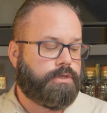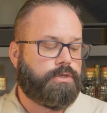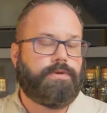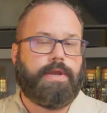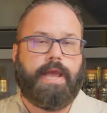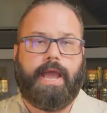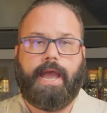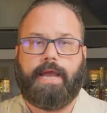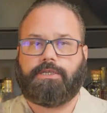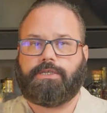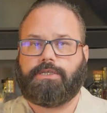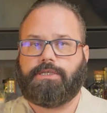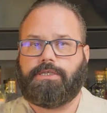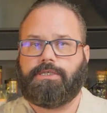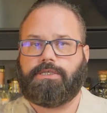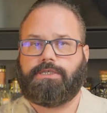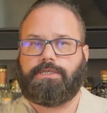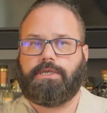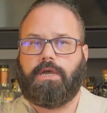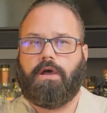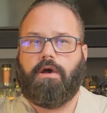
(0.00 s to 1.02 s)
2
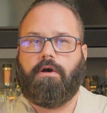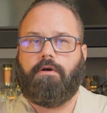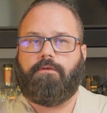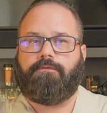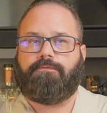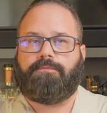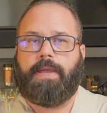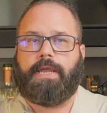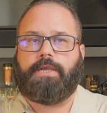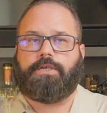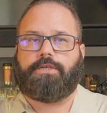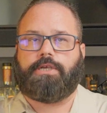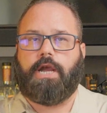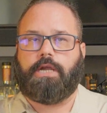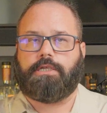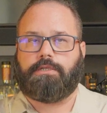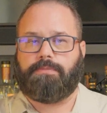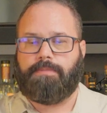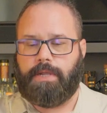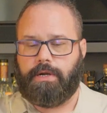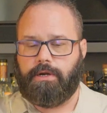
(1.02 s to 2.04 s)
dashes of
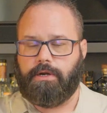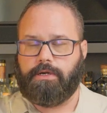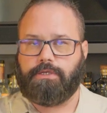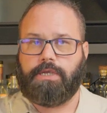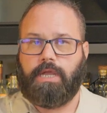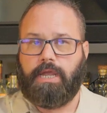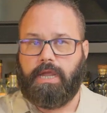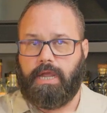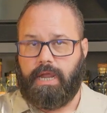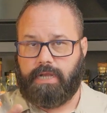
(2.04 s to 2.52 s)
Peychaud's bitters.